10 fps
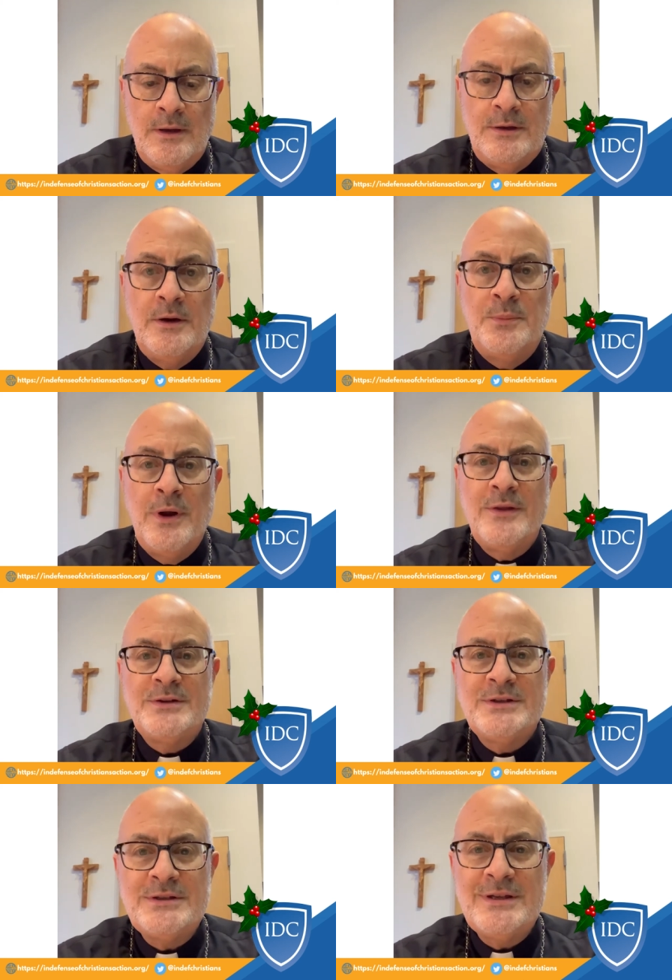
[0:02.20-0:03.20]
Dear brothers
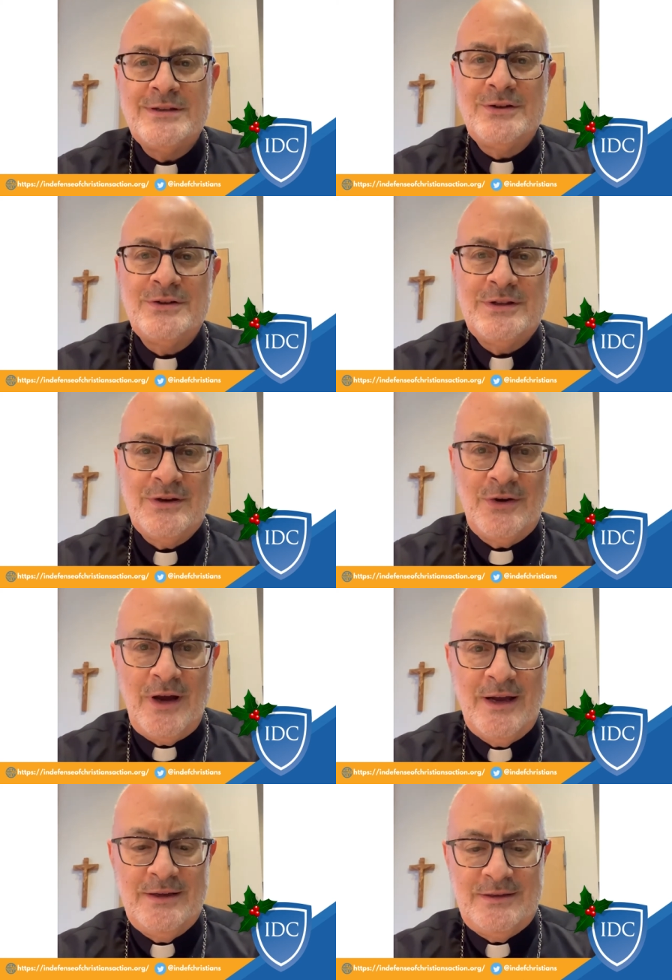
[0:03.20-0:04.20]
and sisters in
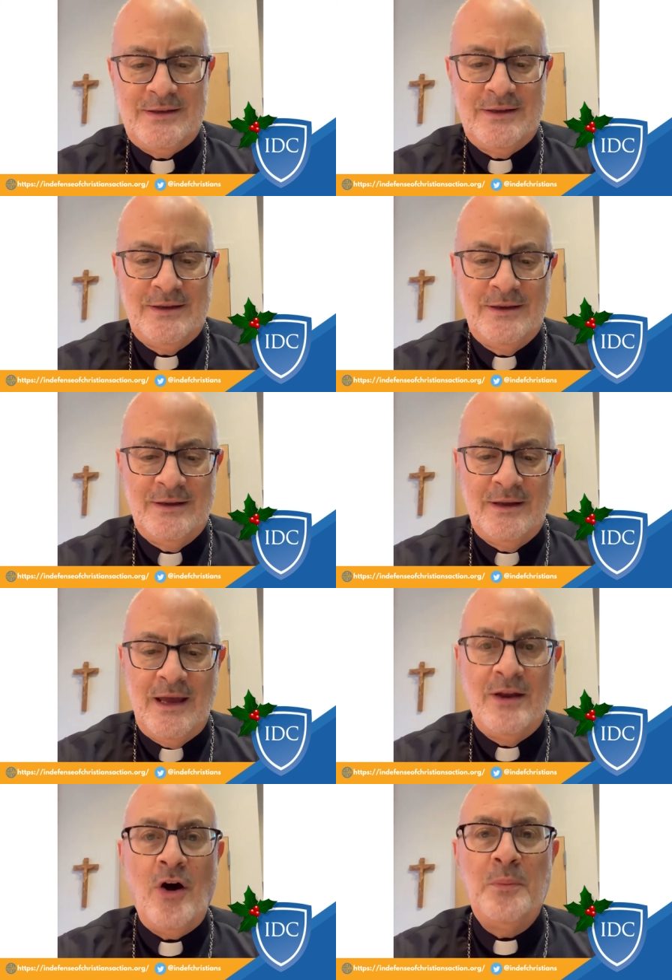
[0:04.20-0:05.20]
Christ,
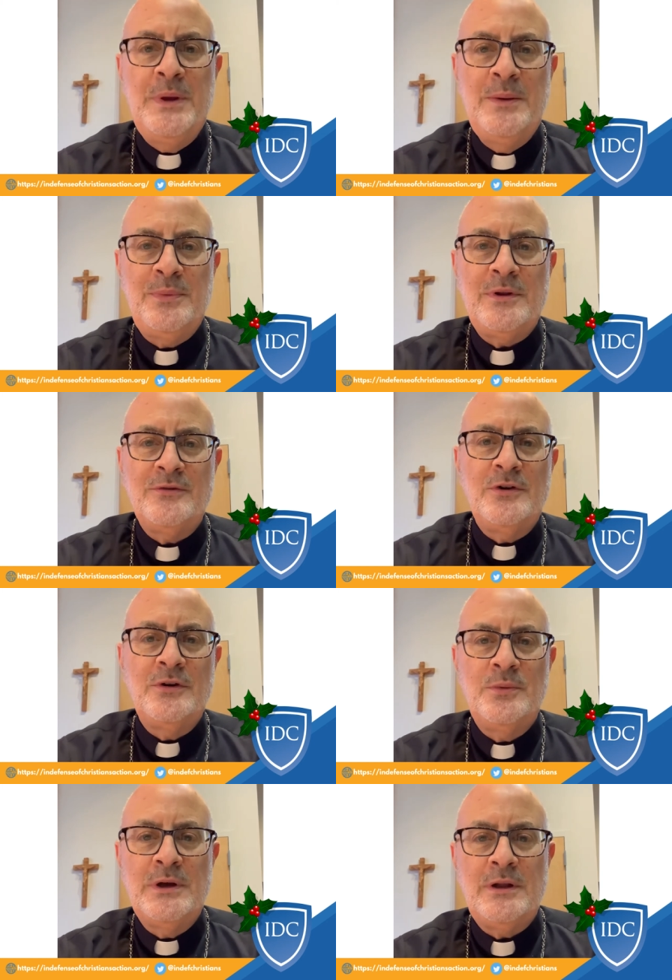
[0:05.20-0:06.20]
and all people of
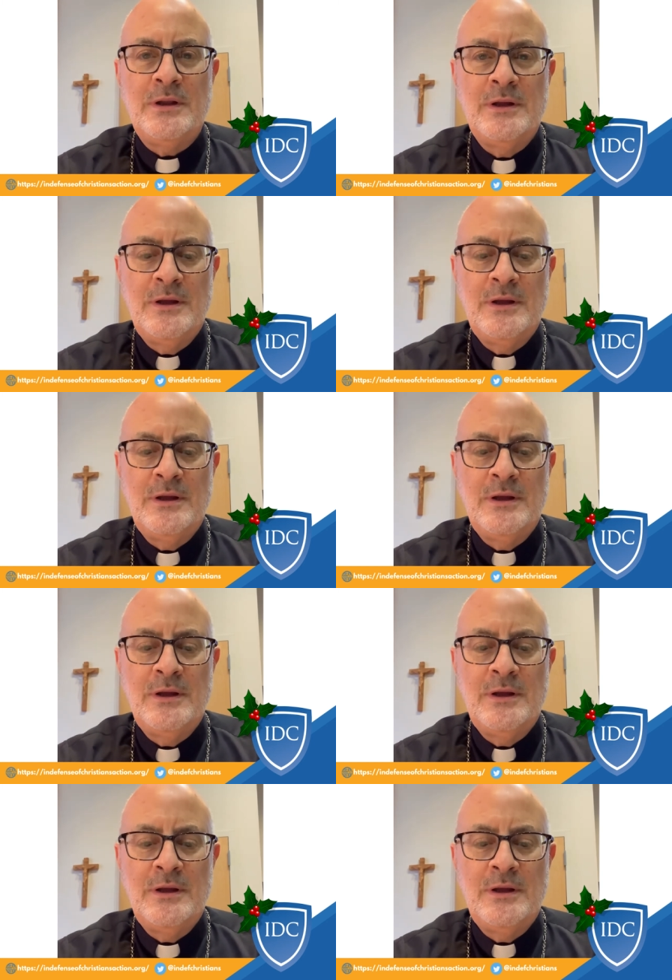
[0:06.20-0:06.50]
goodwill,